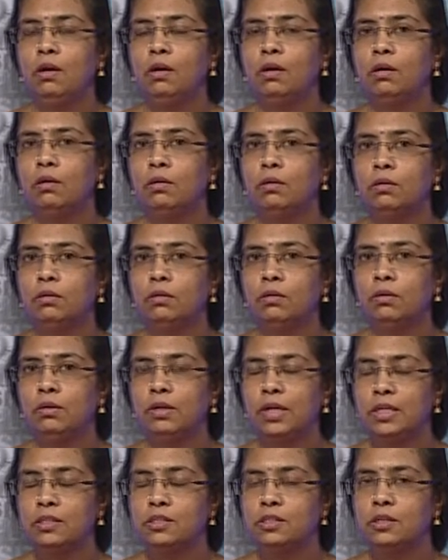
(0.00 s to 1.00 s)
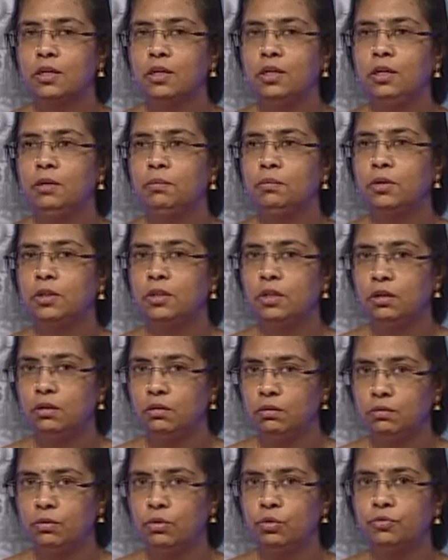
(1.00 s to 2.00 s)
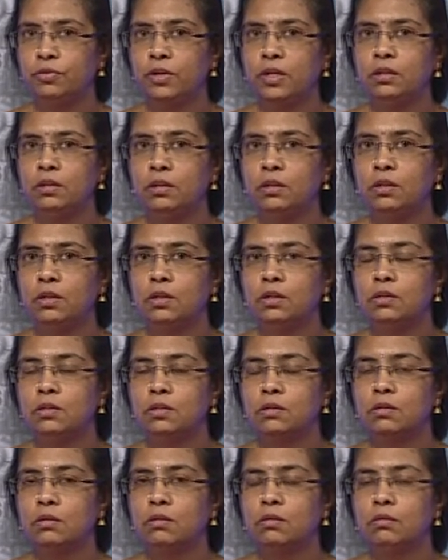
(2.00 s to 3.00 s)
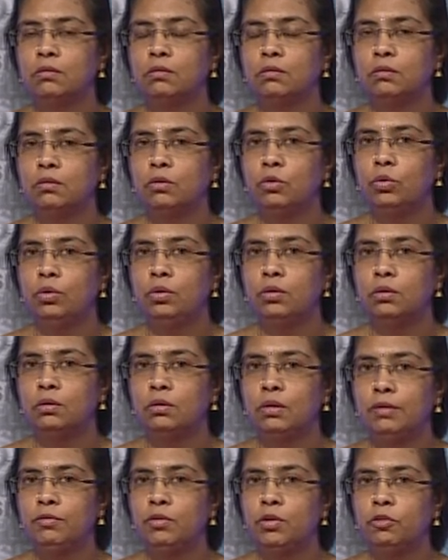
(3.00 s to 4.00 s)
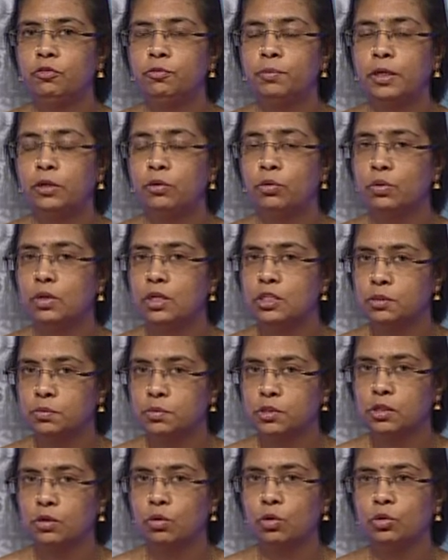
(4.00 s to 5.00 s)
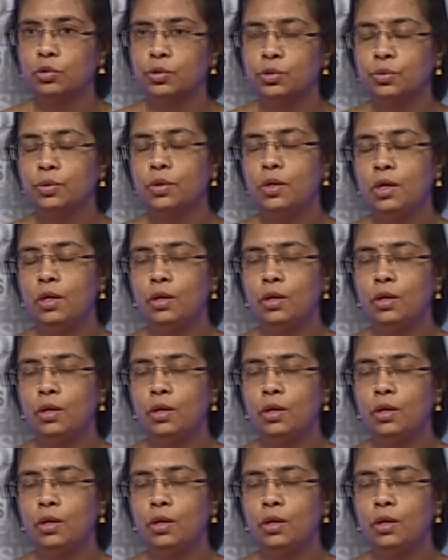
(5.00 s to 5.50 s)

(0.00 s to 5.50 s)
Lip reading: a great study, but then you find that there is a good level of microorganisms, and also